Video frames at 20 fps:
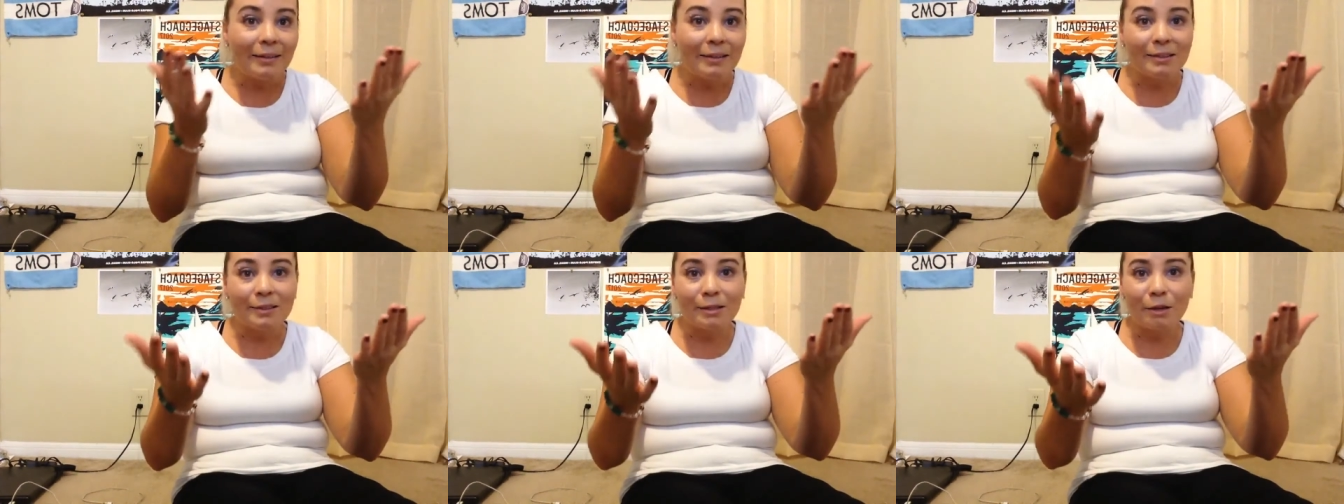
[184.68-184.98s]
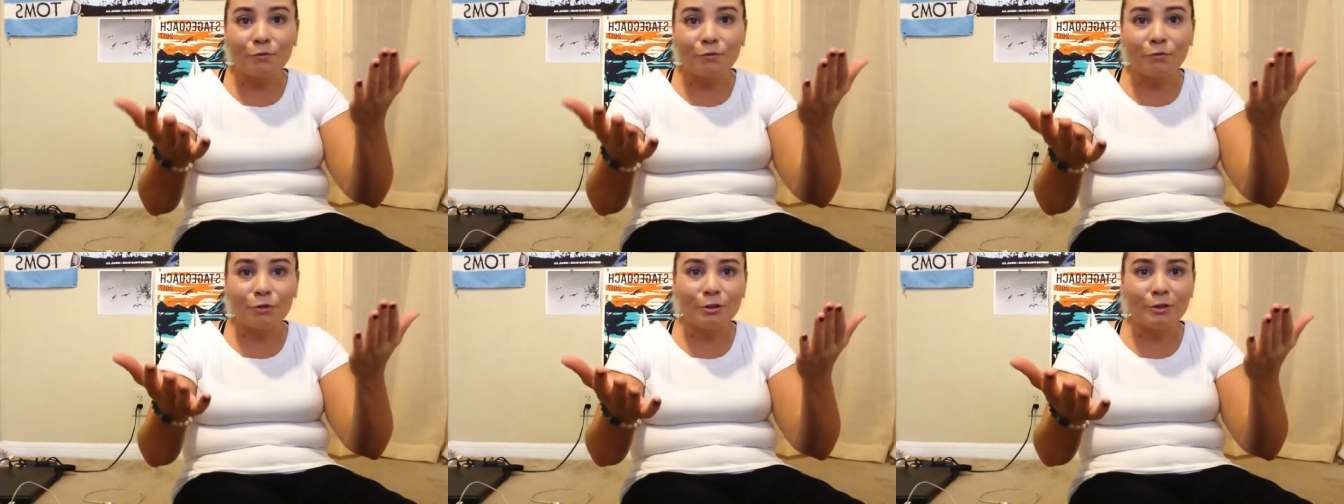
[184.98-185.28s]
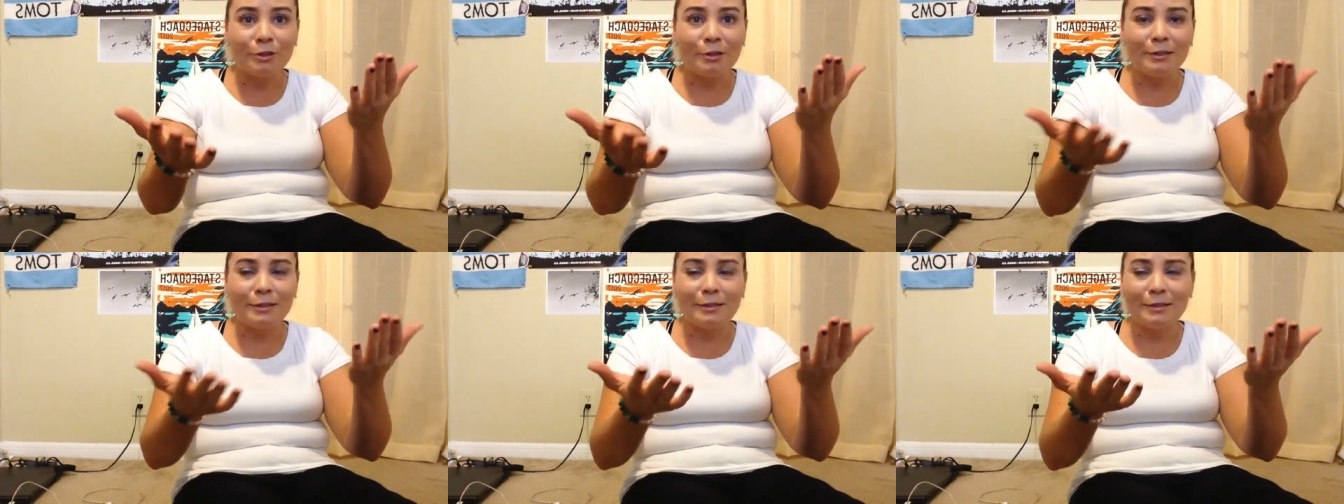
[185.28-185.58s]

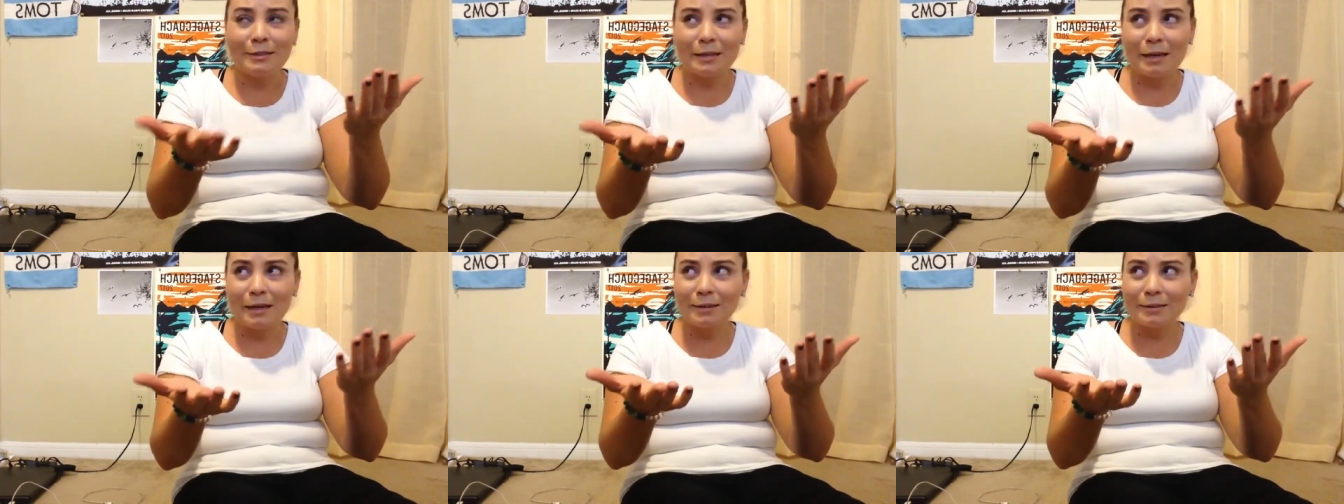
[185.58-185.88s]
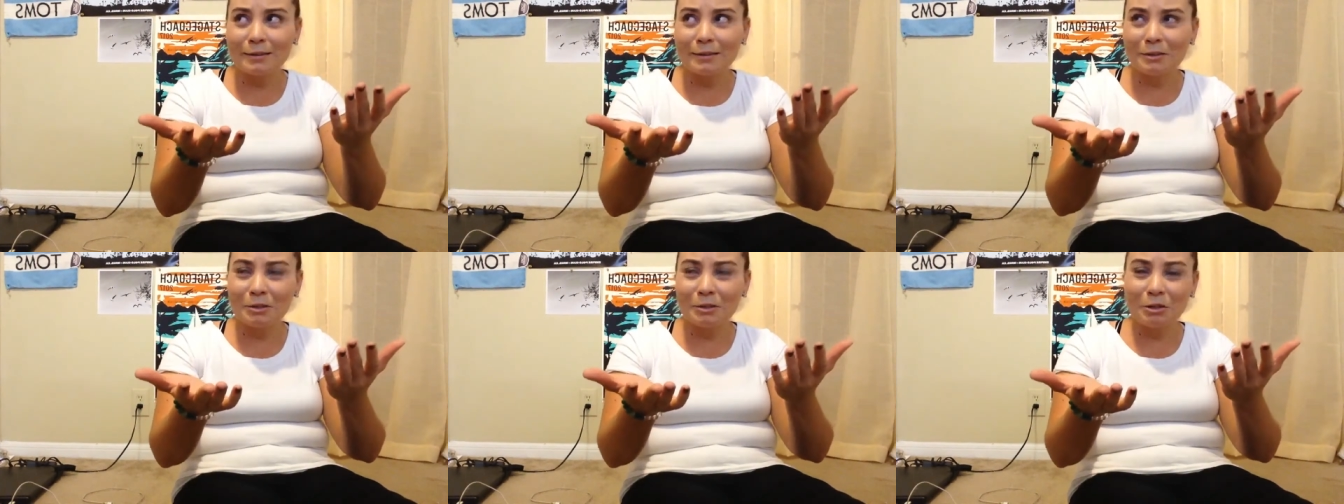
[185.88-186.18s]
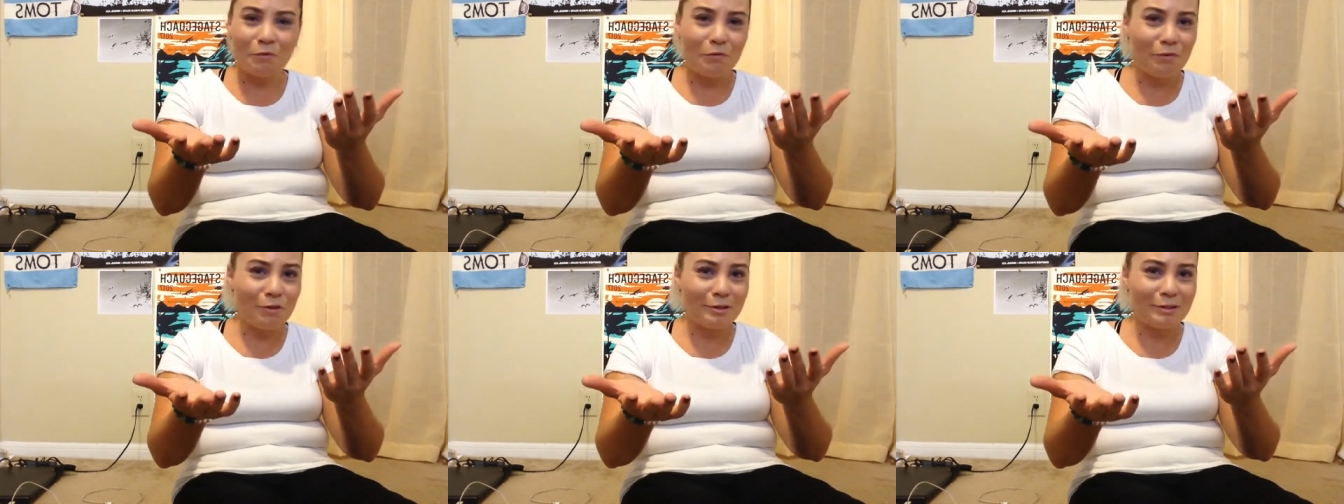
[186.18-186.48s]
discovered sex
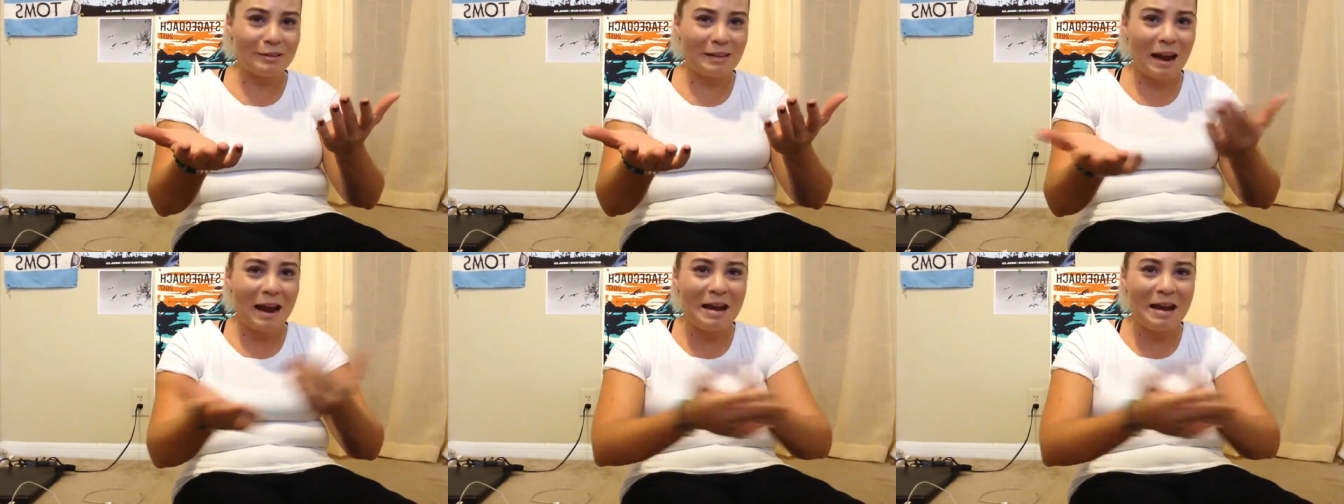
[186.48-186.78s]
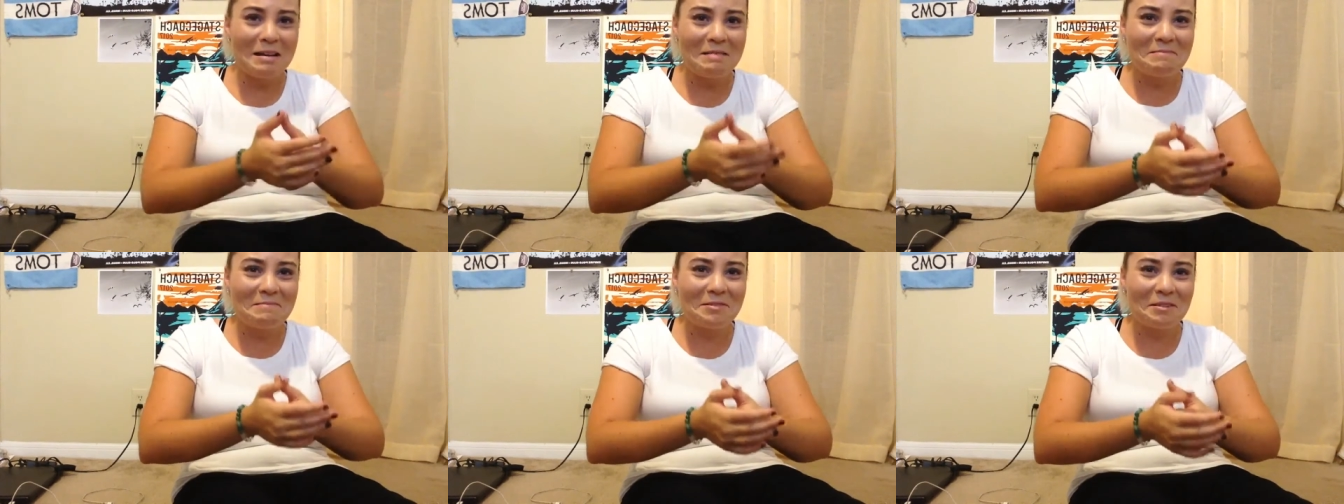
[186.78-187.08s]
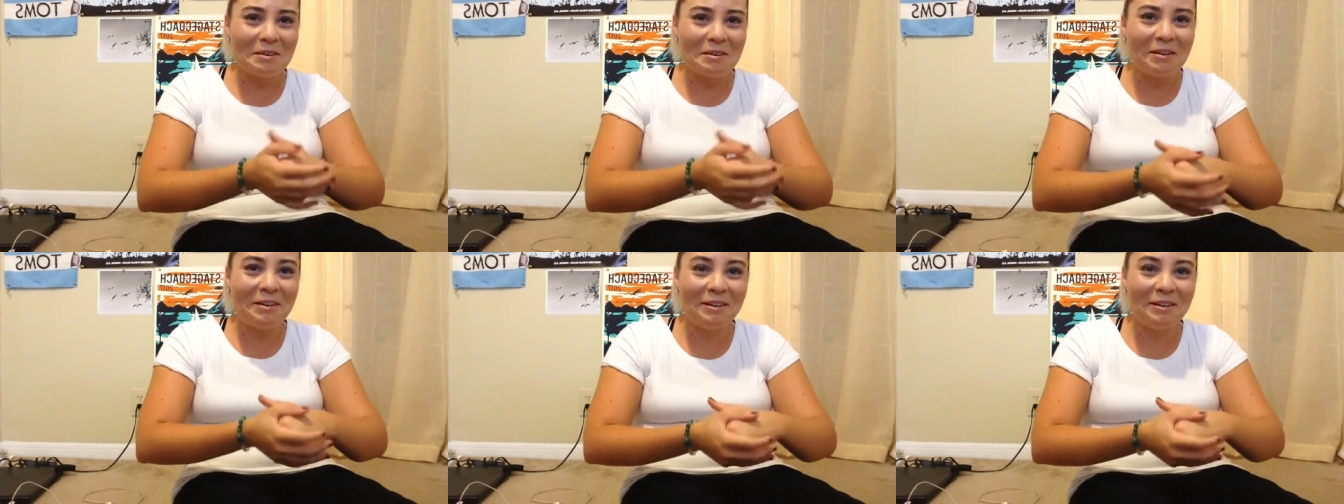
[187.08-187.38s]
the first time